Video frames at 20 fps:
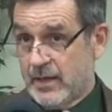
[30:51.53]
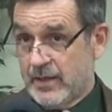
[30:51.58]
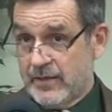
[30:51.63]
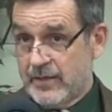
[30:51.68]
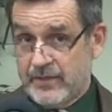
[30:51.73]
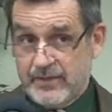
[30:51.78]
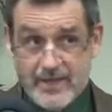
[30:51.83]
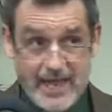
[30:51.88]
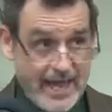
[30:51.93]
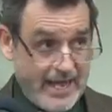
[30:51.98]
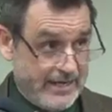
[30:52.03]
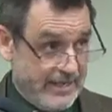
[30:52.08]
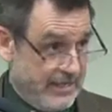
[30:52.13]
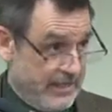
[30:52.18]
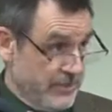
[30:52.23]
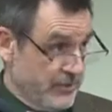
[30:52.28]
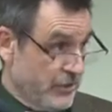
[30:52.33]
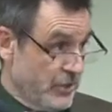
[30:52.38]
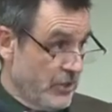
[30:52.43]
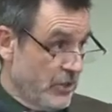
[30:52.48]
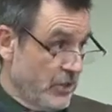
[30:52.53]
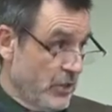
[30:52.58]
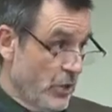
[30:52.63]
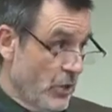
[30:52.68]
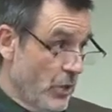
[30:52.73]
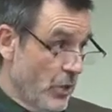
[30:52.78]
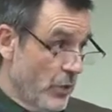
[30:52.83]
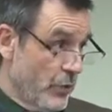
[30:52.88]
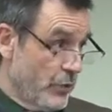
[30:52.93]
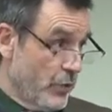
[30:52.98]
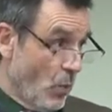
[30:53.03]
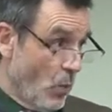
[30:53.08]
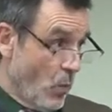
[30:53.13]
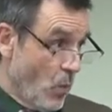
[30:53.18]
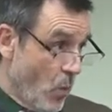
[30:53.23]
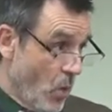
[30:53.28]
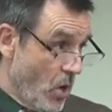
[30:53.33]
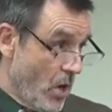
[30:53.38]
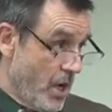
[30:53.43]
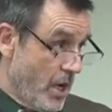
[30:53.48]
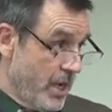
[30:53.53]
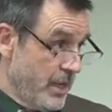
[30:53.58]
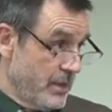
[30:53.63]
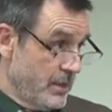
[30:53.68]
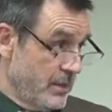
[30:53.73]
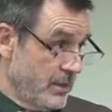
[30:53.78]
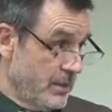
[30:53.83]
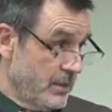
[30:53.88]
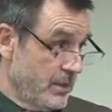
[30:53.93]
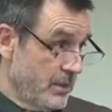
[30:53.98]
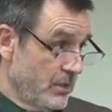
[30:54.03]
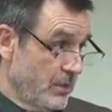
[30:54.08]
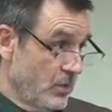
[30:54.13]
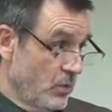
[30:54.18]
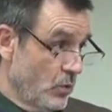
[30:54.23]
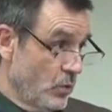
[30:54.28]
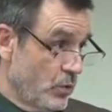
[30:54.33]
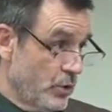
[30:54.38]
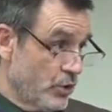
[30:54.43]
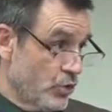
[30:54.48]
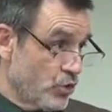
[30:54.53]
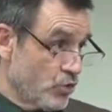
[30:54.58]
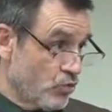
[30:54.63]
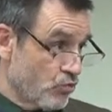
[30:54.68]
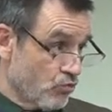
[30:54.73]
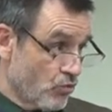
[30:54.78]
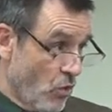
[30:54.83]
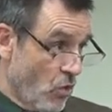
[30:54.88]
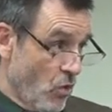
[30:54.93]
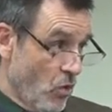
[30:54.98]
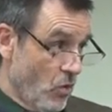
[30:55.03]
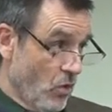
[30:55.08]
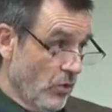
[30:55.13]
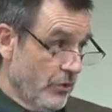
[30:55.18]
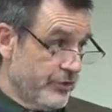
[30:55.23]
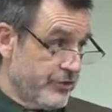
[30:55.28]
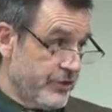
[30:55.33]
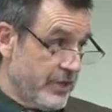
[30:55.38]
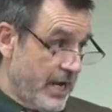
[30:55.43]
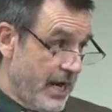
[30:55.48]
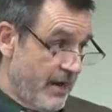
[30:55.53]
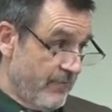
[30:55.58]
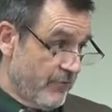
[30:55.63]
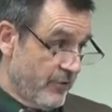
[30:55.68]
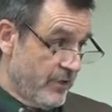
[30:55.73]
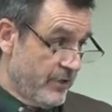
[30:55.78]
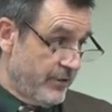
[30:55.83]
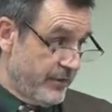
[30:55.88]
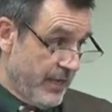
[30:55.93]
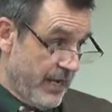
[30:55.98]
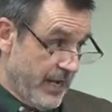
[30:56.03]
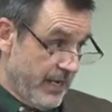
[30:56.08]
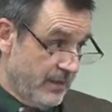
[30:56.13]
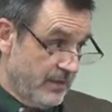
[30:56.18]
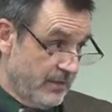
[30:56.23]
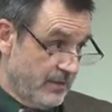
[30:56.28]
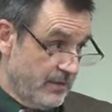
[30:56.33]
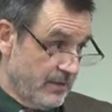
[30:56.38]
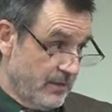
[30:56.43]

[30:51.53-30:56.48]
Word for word: And that is the one who controls everything